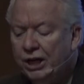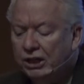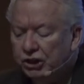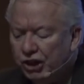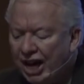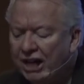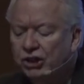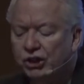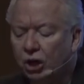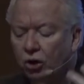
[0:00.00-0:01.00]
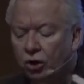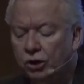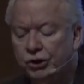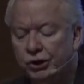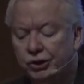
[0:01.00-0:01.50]
need to change our
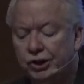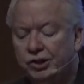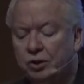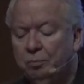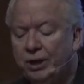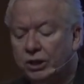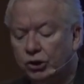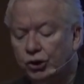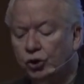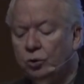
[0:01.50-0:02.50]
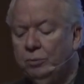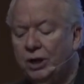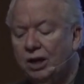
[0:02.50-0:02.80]
urgencies and be consumed